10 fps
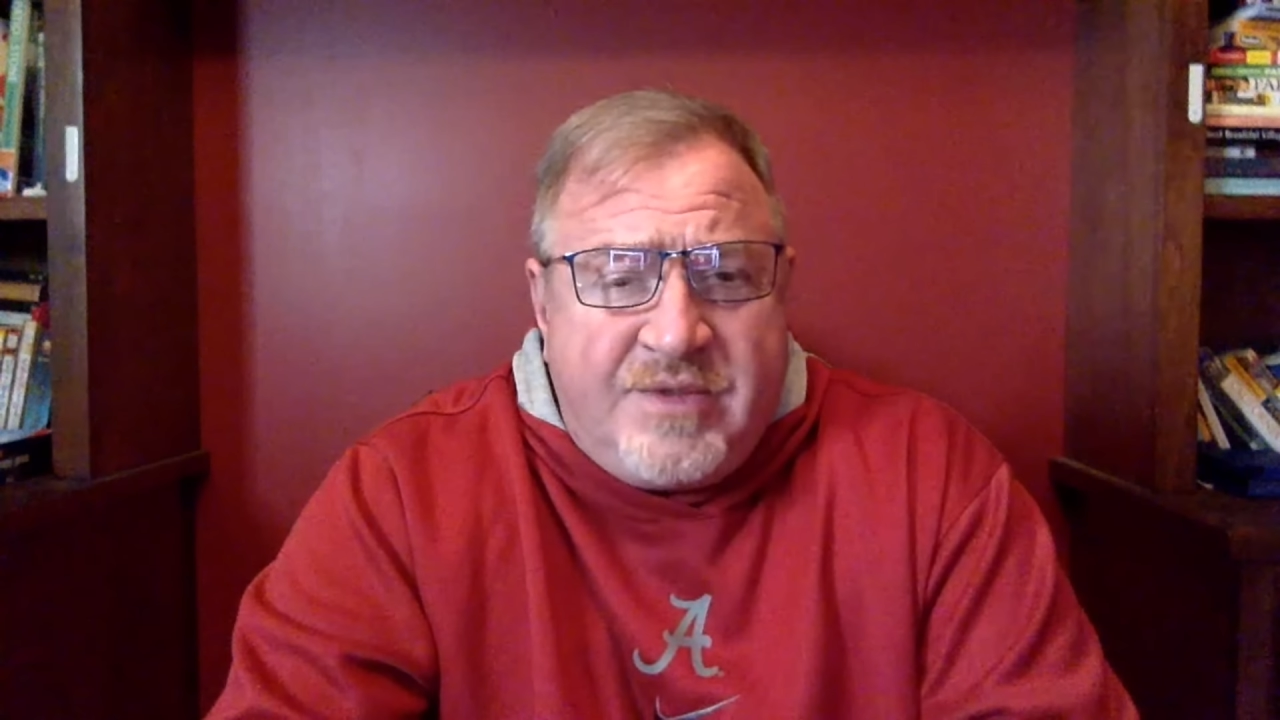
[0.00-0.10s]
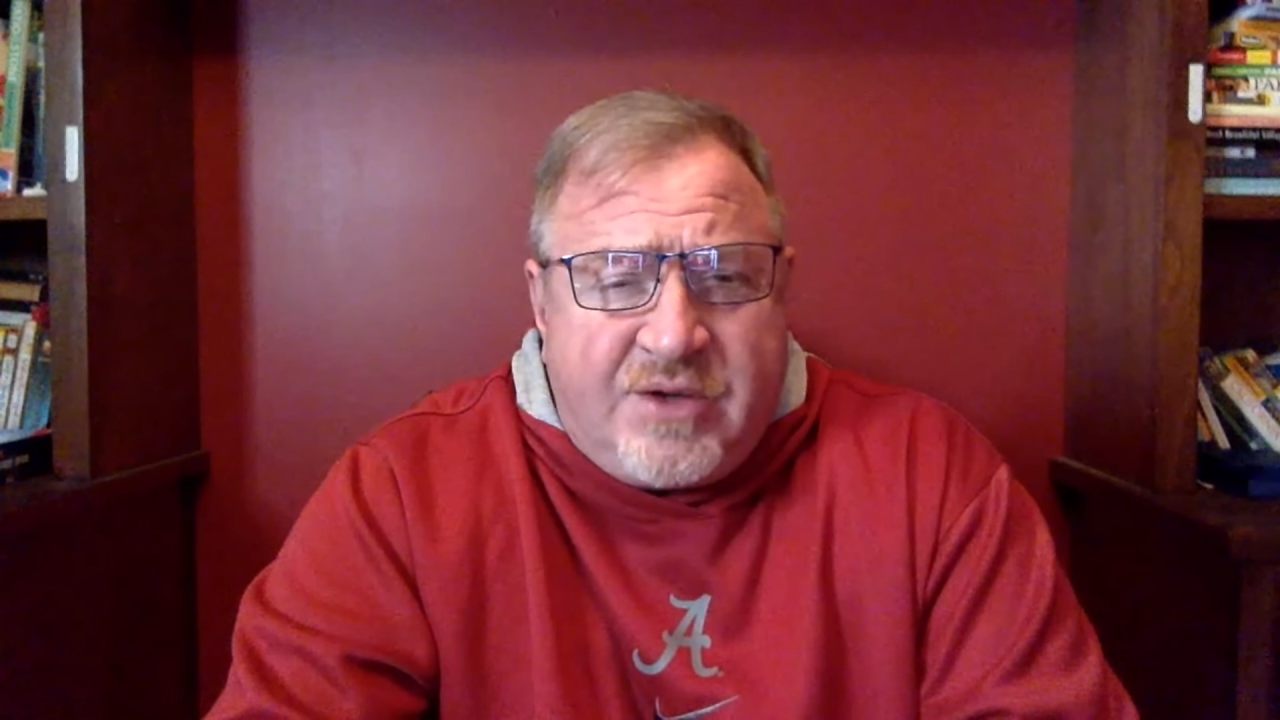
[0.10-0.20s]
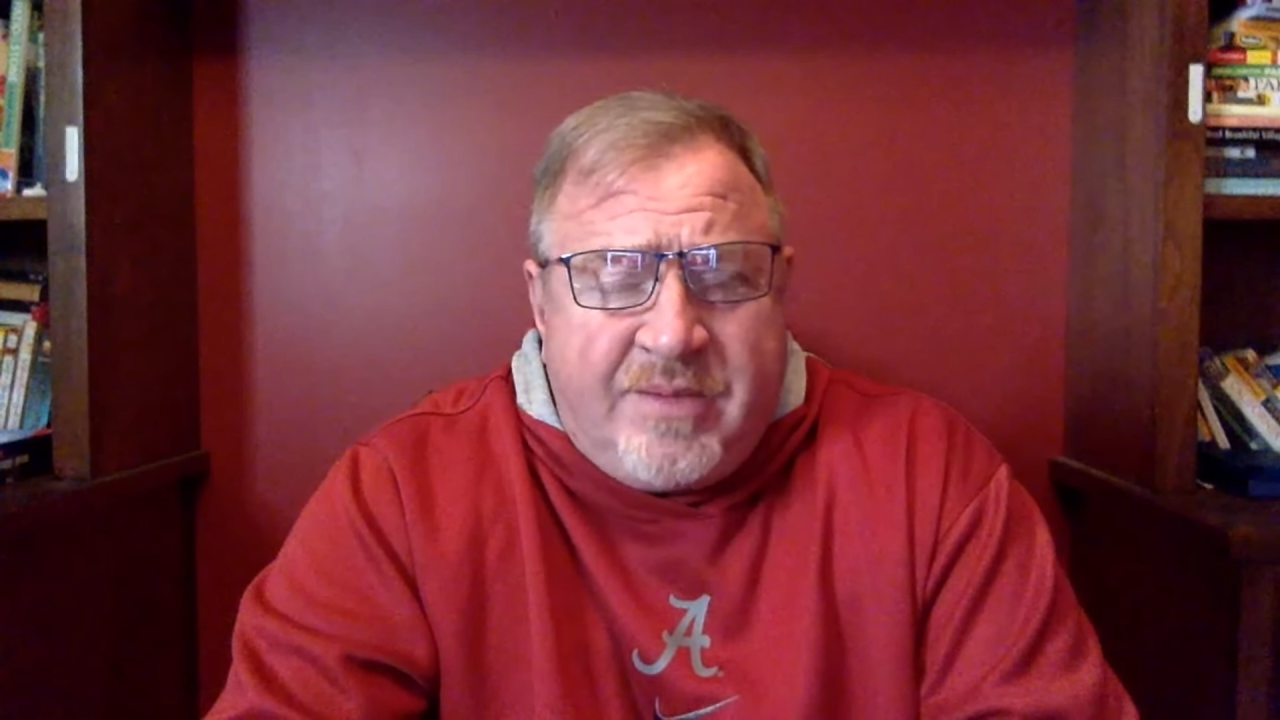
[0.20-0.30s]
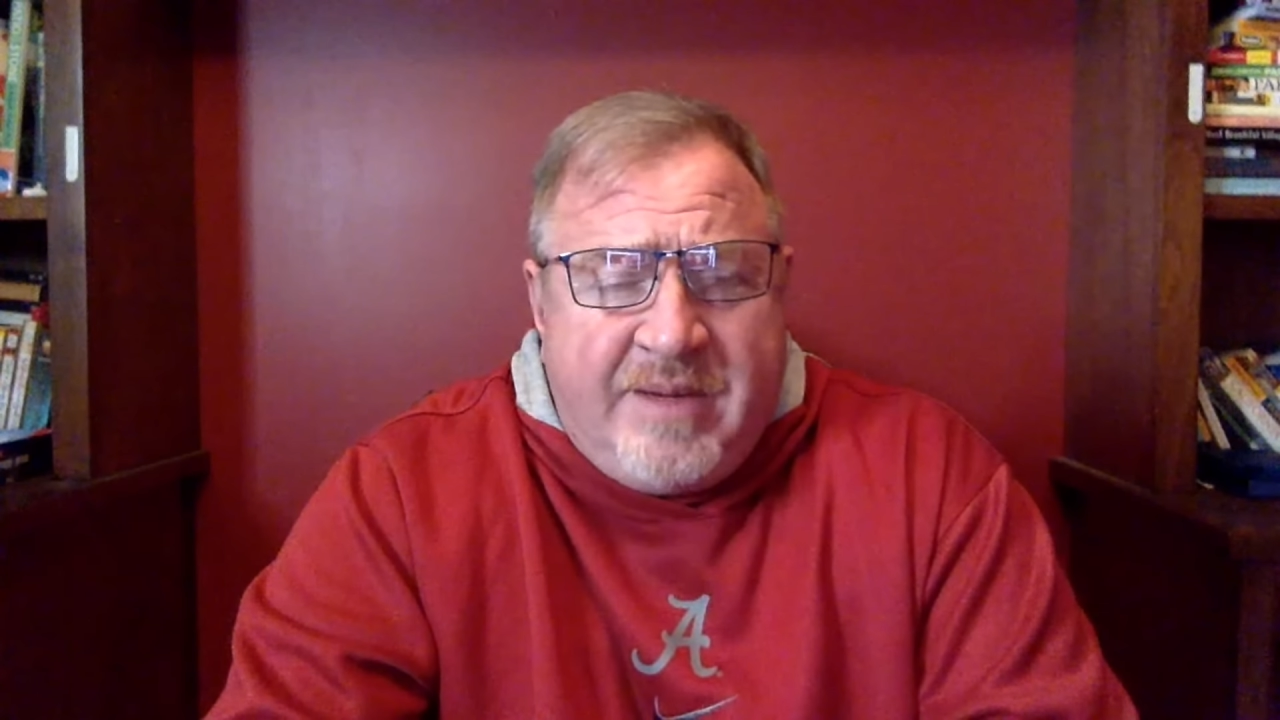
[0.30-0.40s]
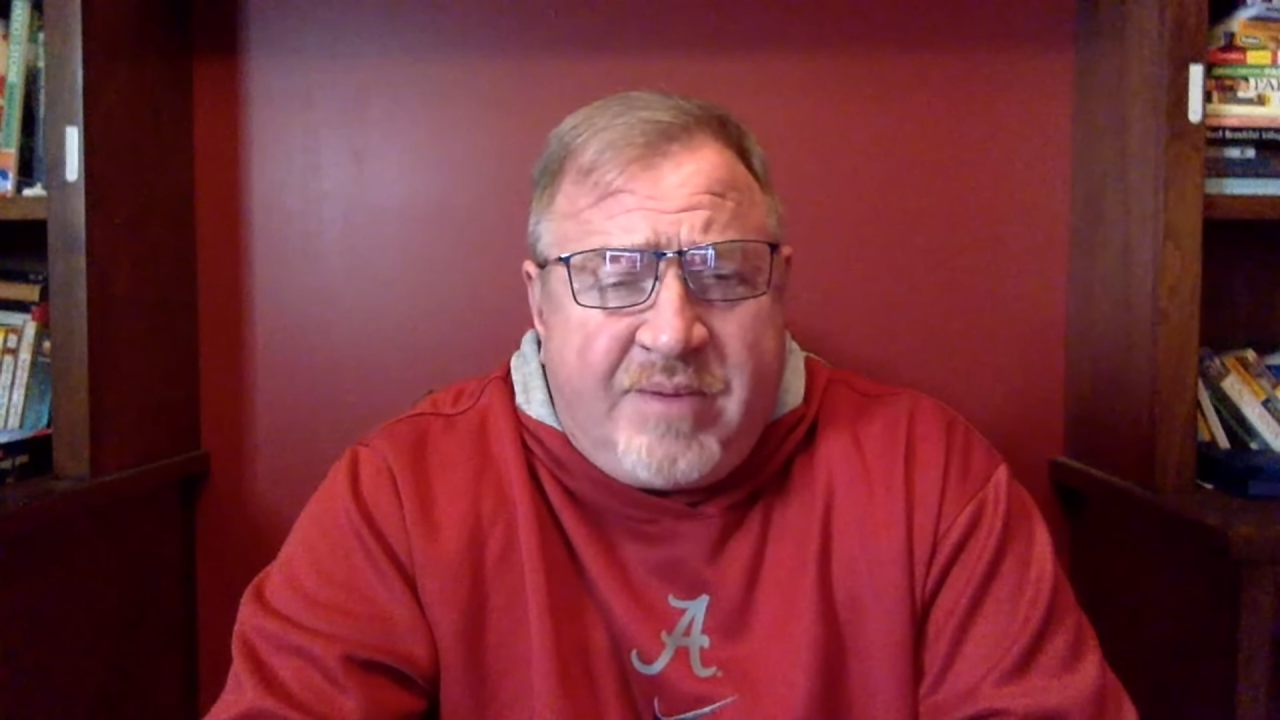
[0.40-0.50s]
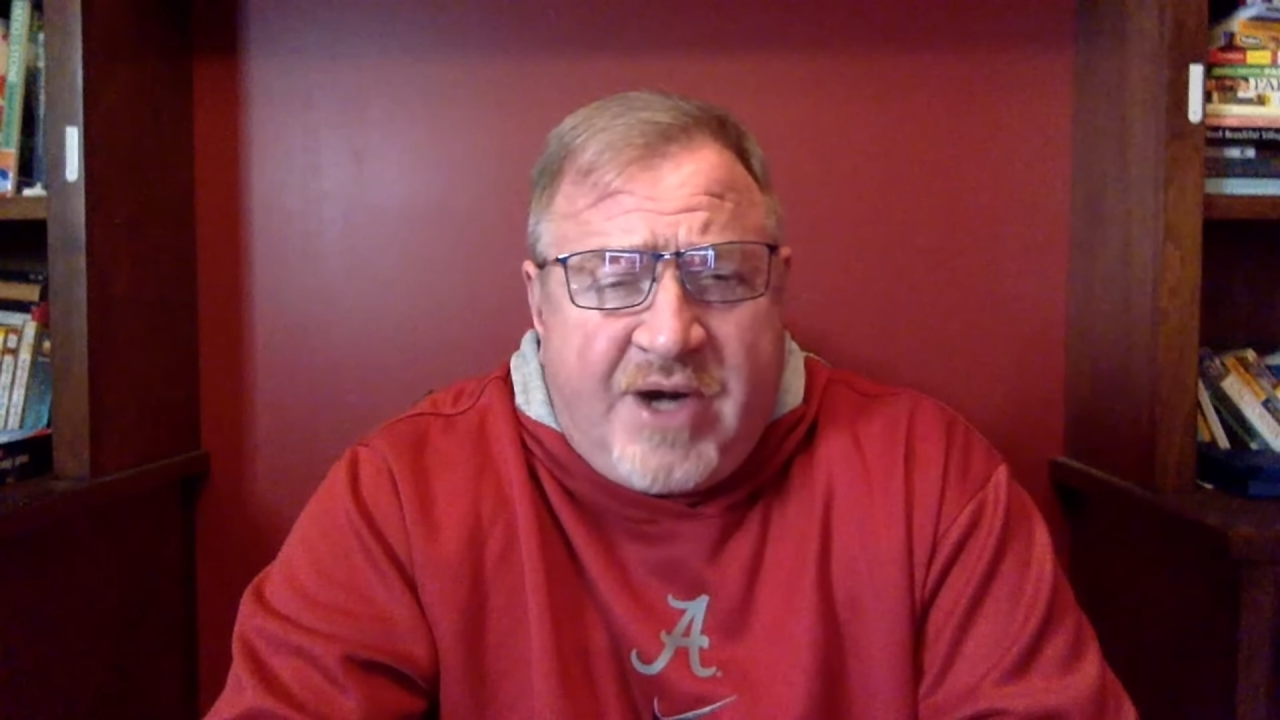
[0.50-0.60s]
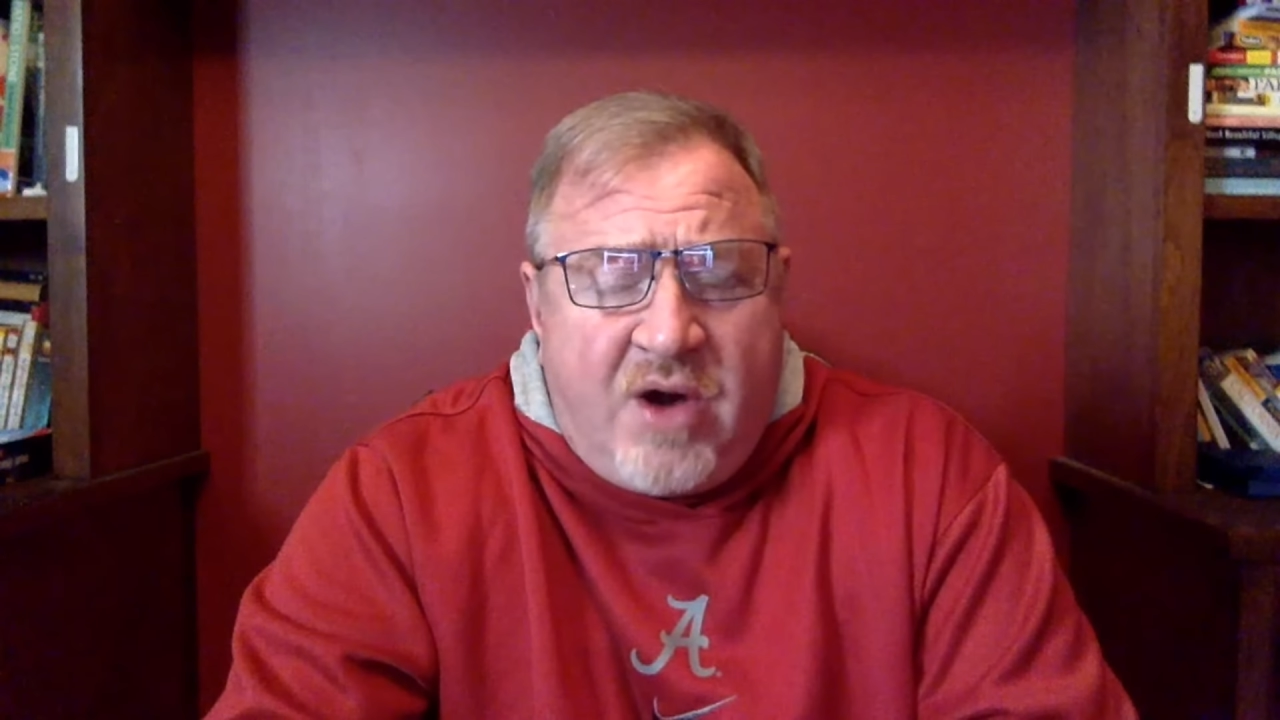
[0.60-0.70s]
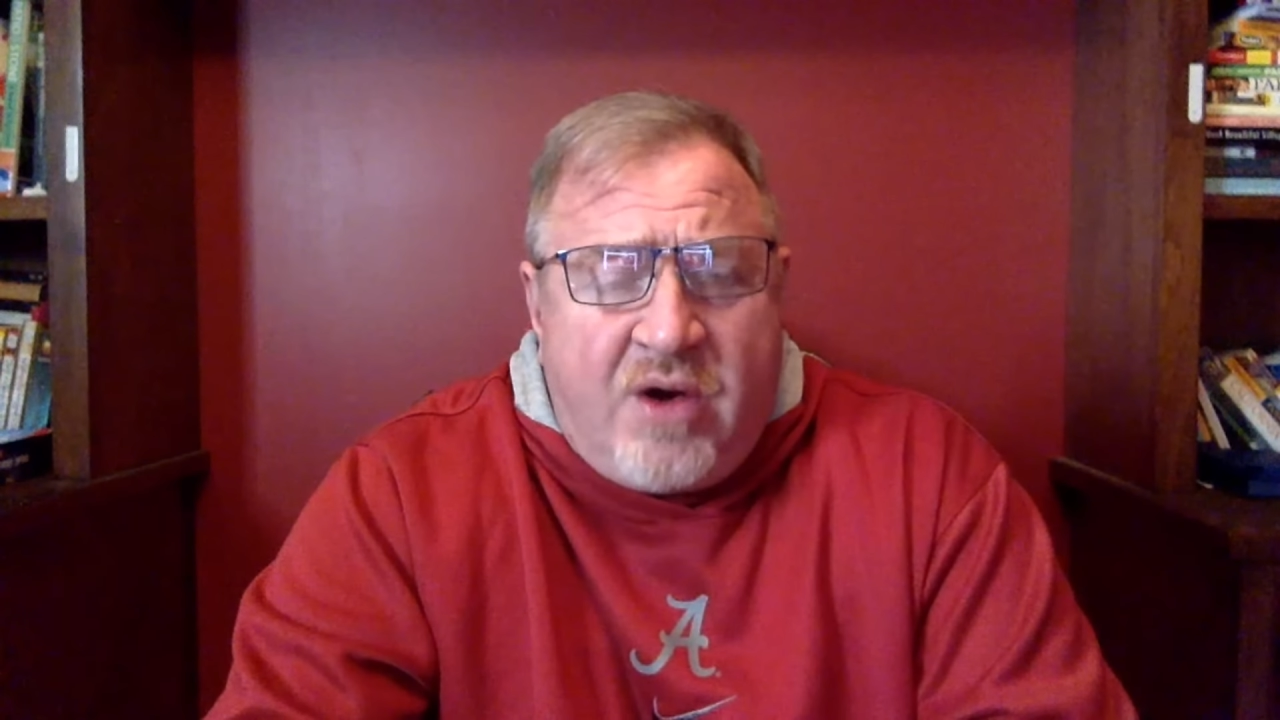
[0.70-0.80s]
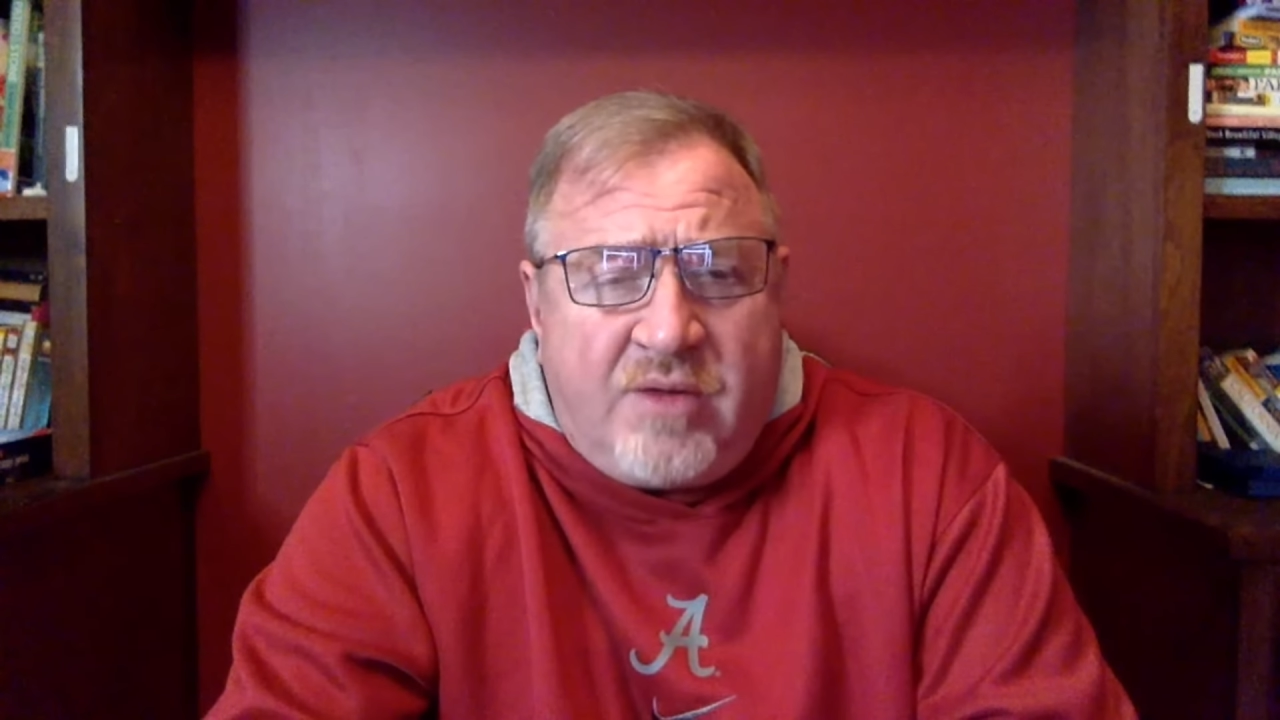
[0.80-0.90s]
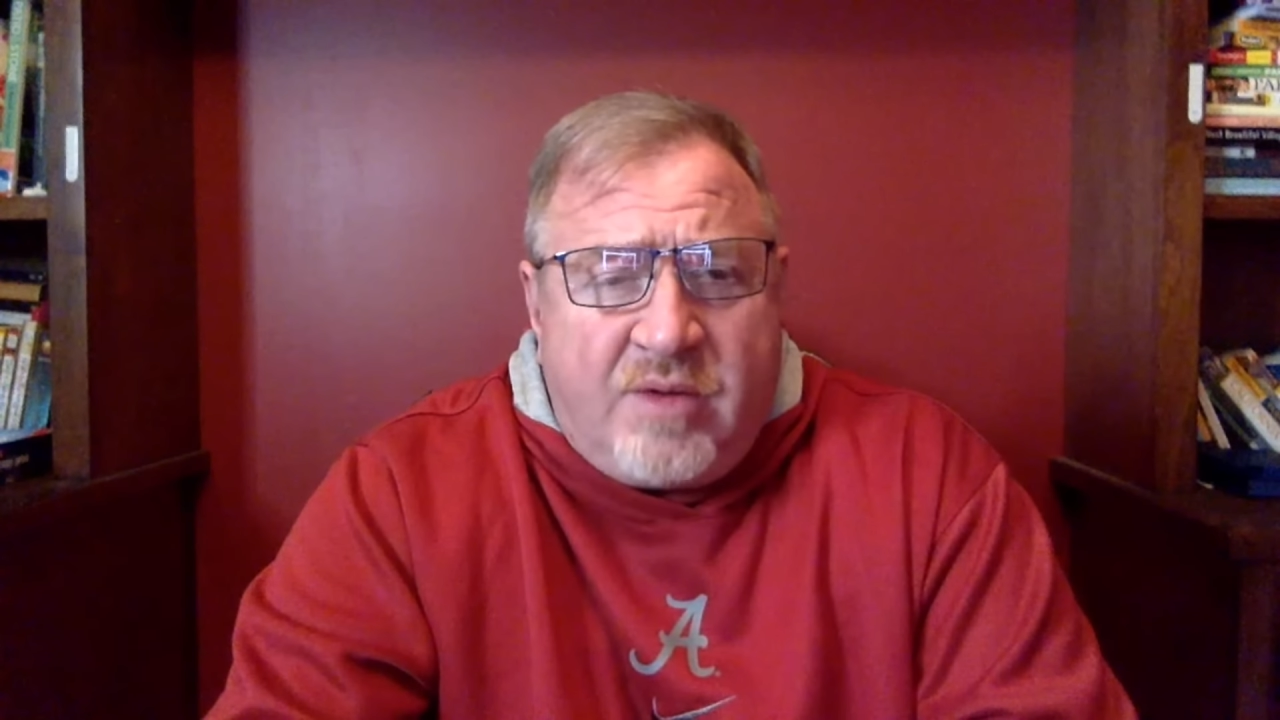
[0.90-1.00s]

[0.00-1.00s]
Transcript: Germie Bernard